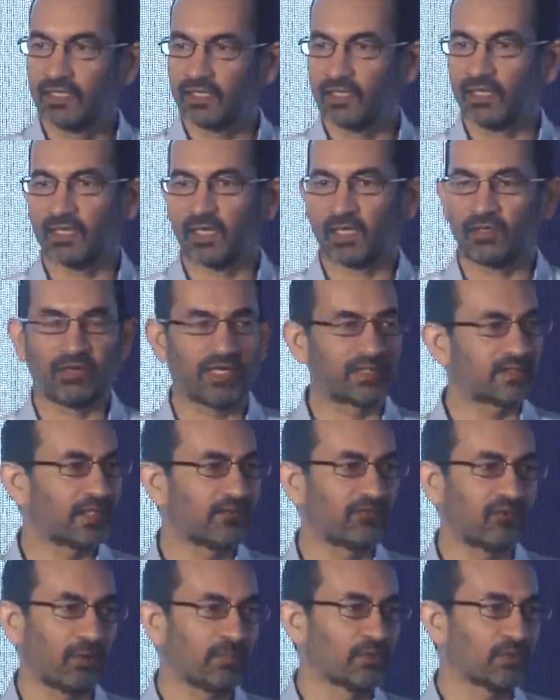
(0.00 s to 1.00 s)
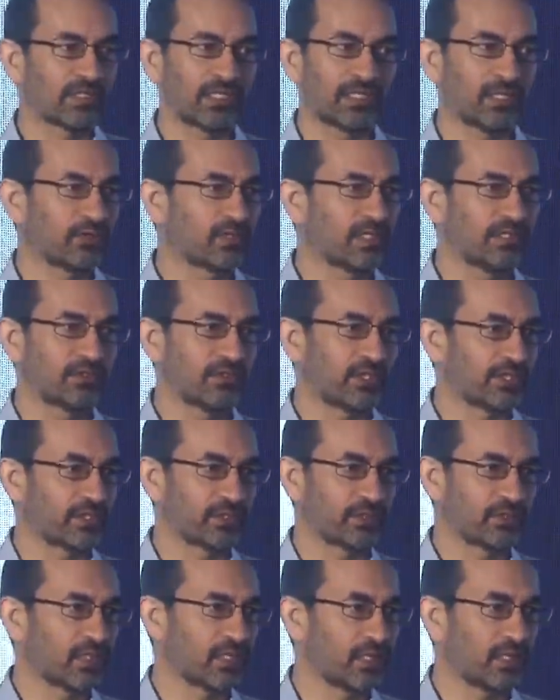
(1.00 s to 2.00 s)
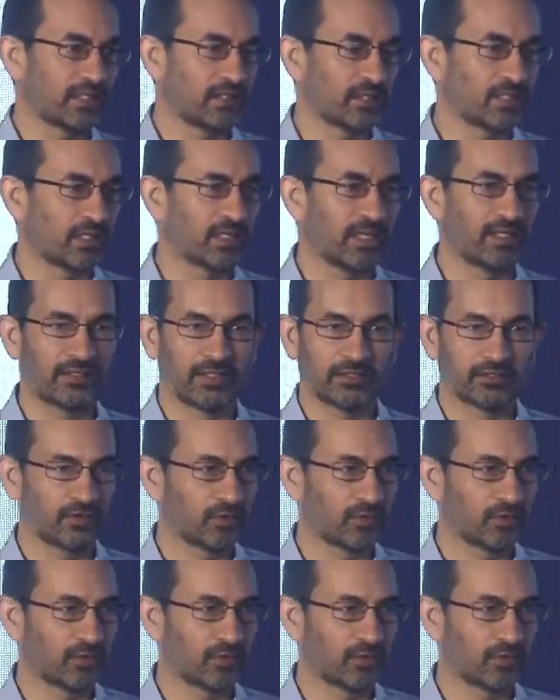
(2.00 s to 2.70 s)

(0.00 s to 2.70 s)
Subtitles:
In an advisory form, you send out the instruction to the client trades,